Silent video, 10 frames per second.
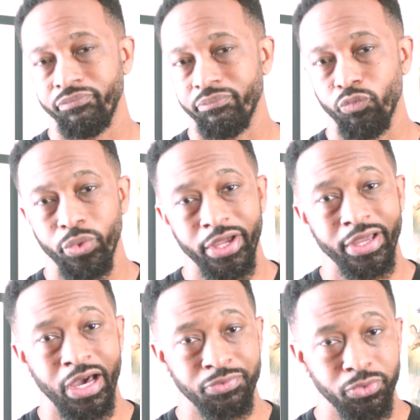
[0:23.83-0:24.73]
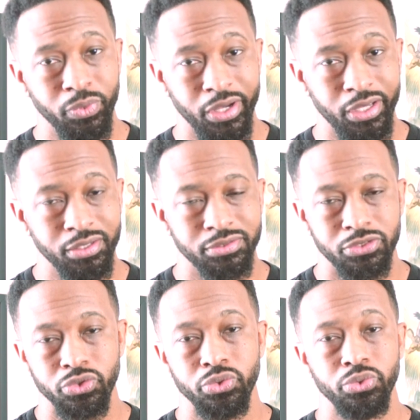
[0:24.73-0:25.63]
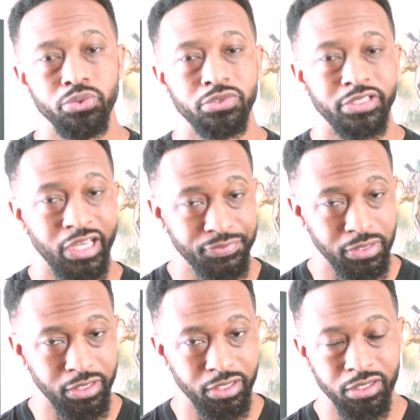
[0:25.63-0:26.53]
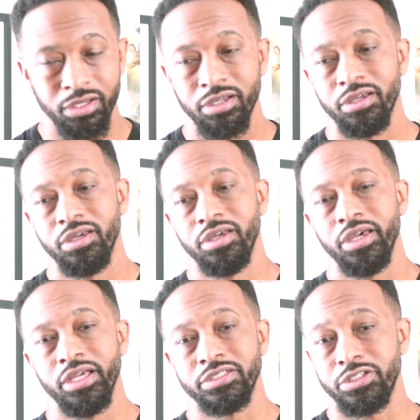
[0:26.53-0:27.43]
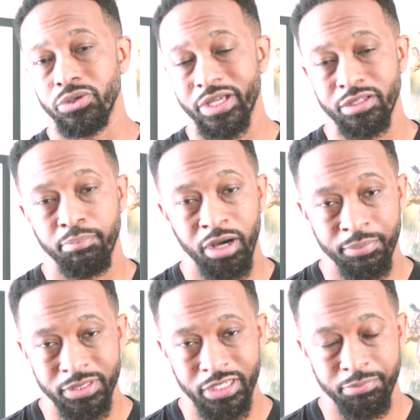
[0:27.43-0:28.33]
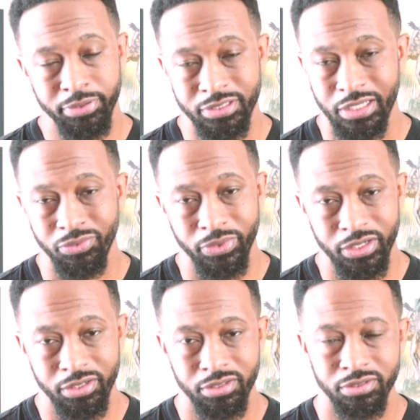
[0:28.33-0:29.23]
way out of her way to save Aaliyah and still let the bombing take place at the wedding.